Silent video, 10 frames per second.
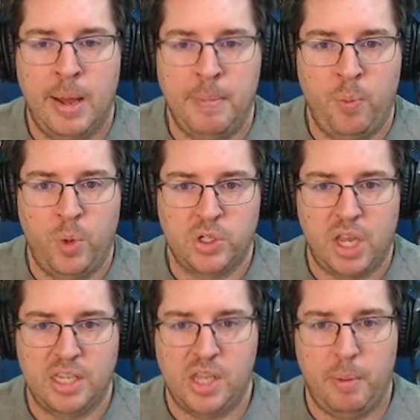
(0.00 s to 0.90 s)
in which
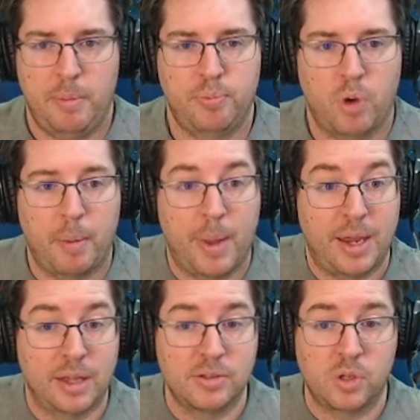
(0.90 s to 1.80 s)
case they'll be brought
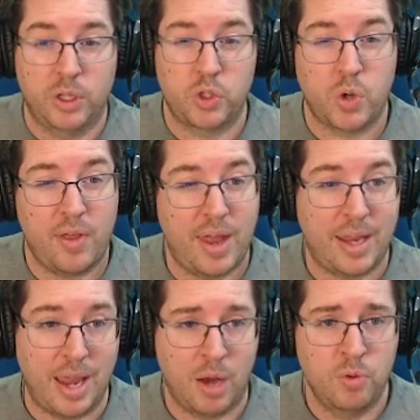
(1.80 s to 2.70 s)
back in. So let's try that
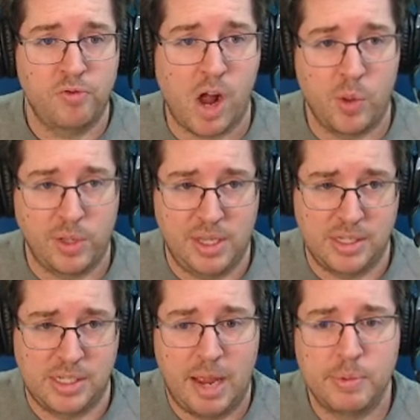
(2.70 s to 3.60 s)
again following these
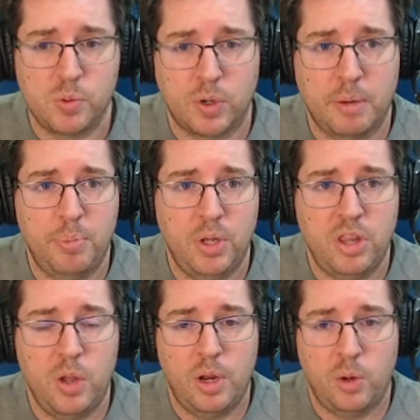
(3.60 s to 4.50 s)
steps. We're going to put
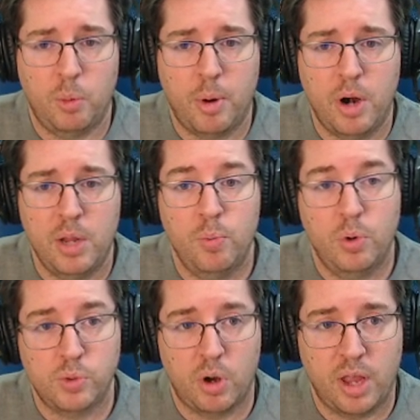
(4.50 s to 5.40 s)
the unit into a party,
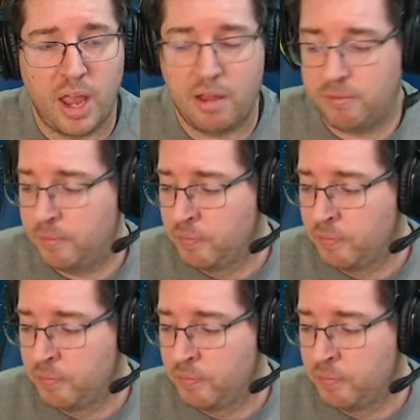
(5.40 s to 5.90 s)
which we already have.